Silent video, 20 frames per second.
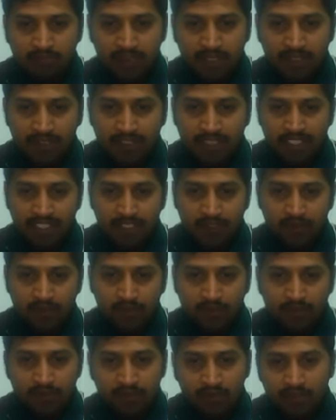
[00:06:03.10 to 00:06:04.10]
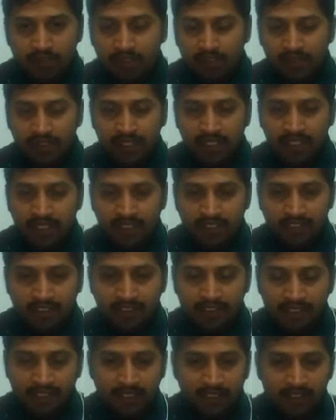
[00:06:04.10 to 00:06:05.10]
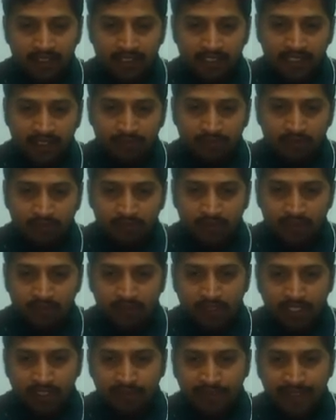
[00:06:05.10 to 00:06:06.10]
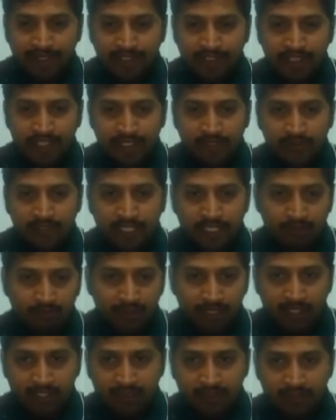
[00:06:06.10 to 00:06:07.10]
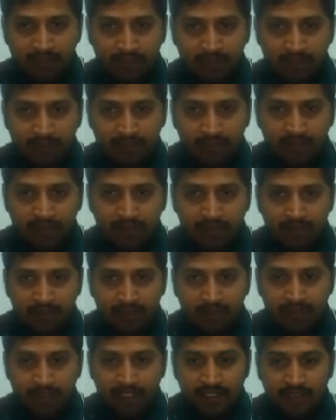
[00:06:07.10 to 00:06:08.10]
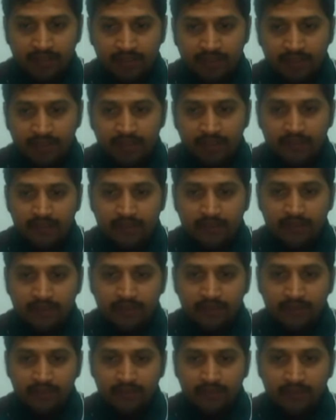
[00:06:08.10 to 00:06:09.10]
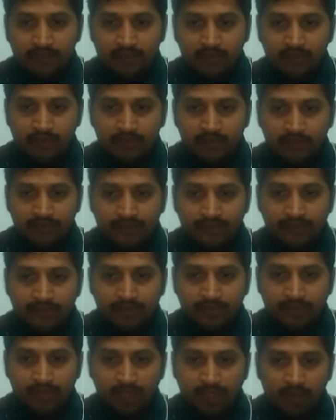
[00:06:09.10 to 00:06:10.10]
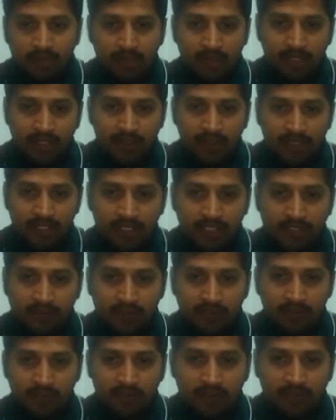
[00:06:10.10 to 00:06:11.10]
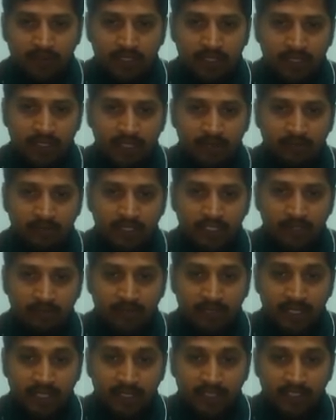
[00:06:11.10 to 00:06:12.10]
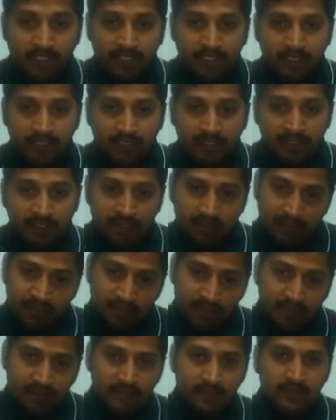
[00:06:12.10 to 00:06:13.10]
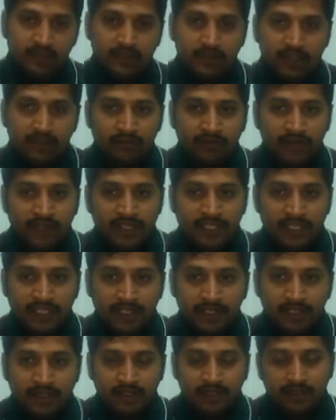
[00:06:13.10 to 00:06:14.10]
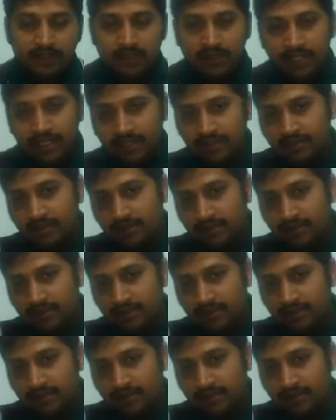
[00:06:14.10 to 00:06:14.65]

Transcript: g2. Here it's again the straightforward bishop takes g2 checkmate, right? So but there is one more thing like bishop takes f5 check, like